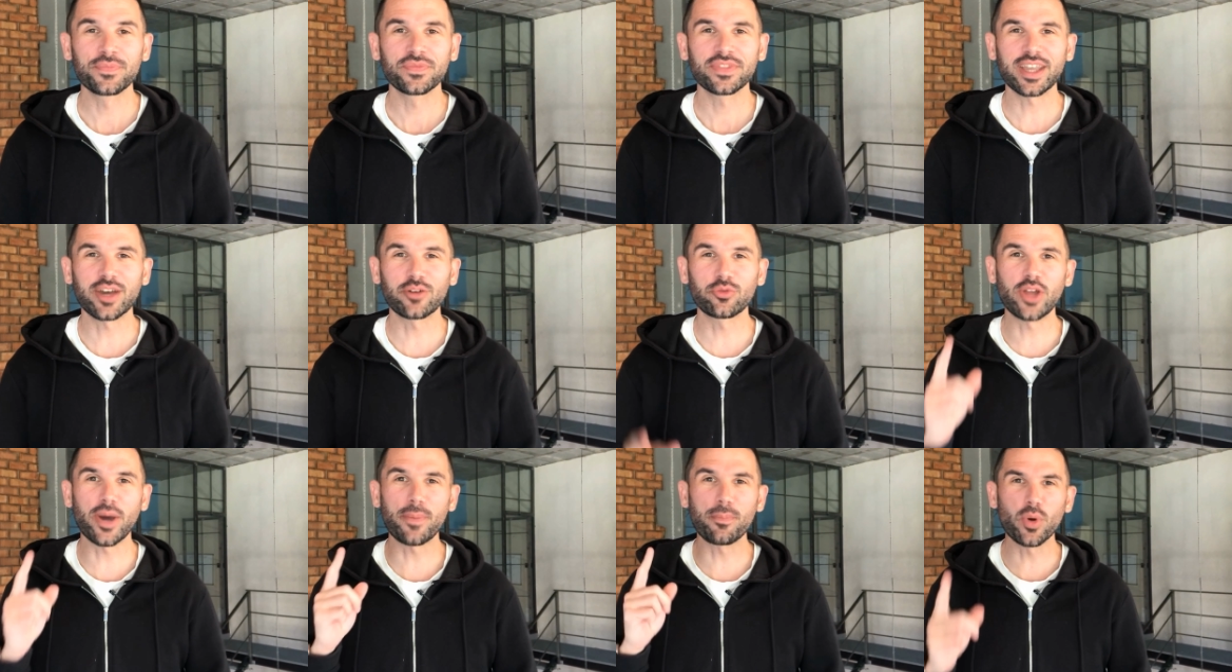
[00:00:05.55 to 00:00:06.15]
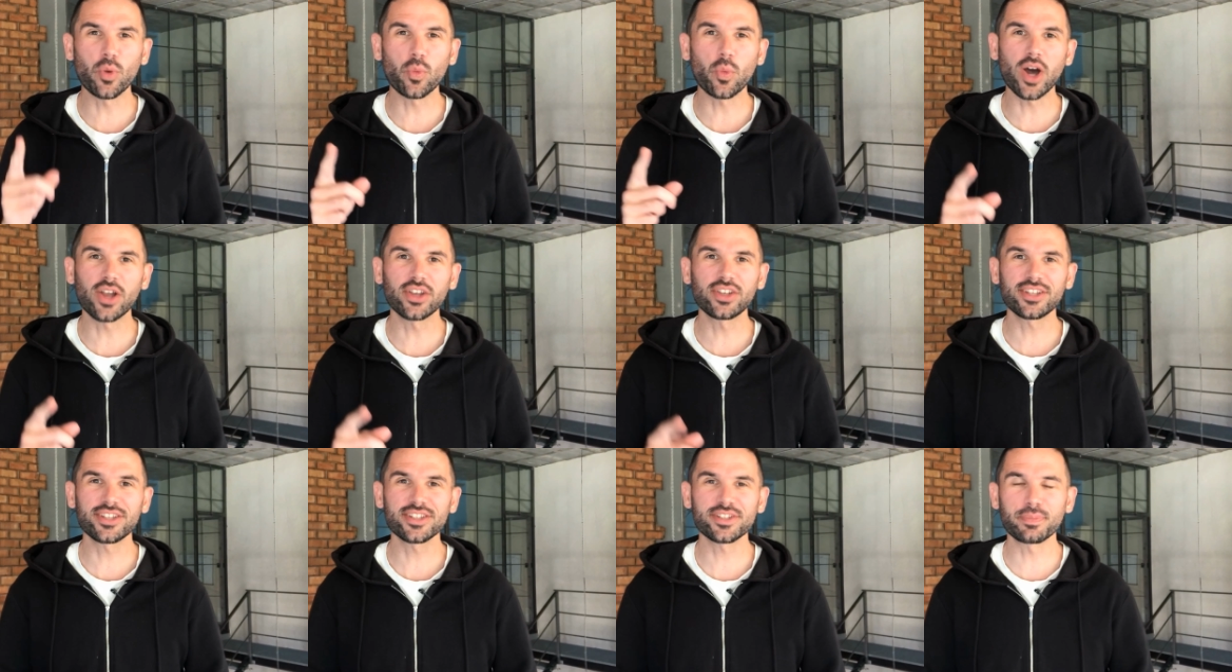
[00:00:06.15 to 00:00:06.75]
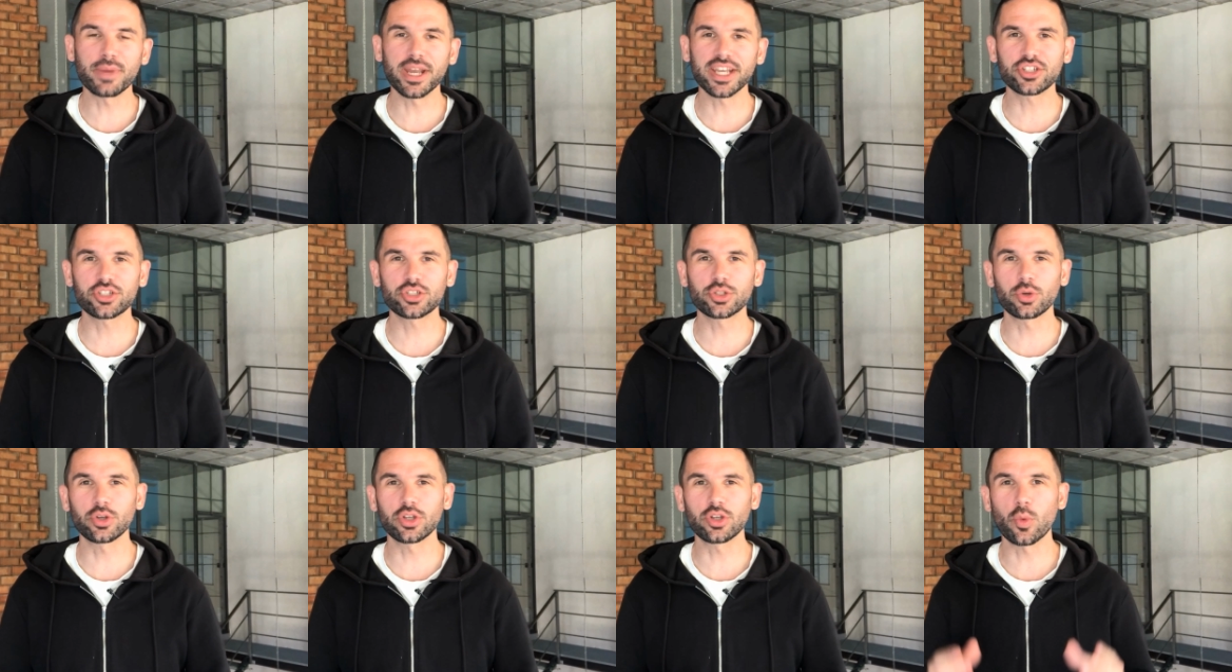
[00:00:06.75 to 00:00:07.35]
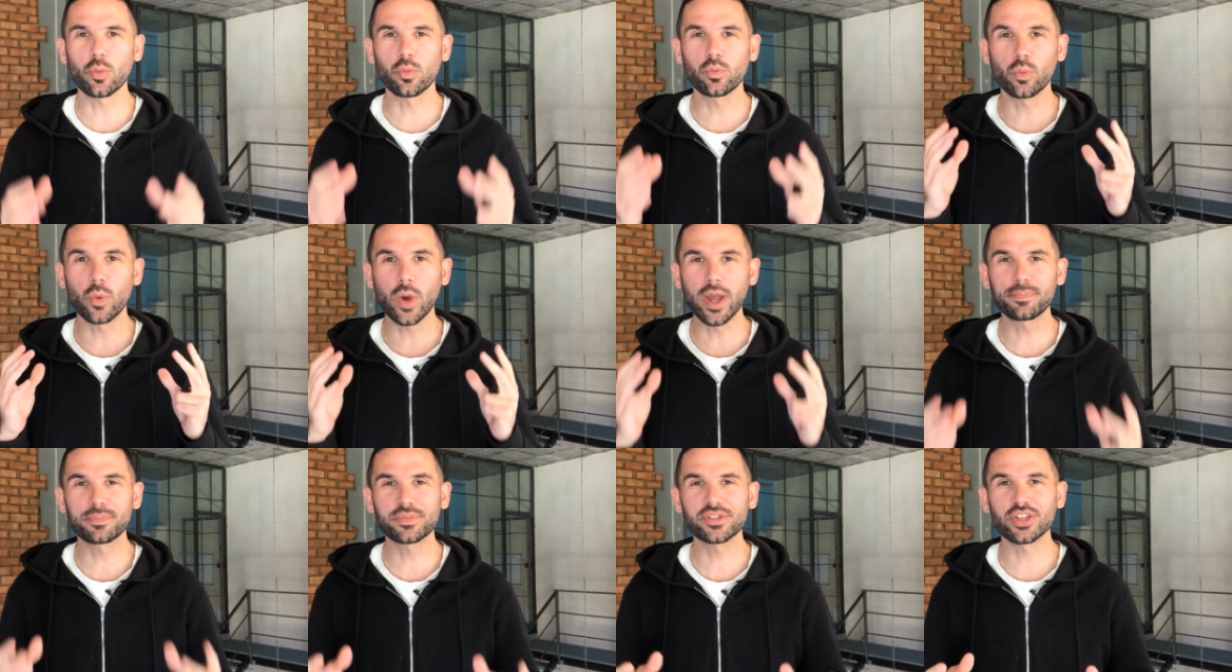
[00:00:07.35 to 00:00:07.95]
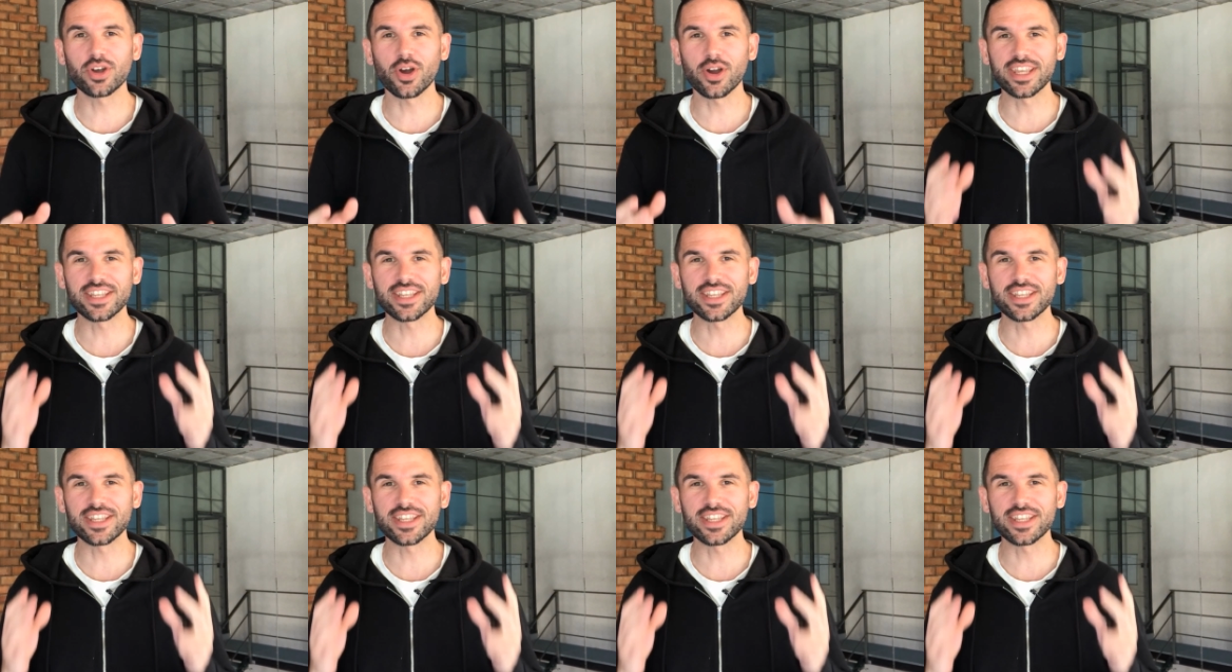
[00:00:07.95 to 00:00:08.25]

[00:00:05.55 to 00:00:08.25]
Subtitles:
Now, number 1 is make sure your website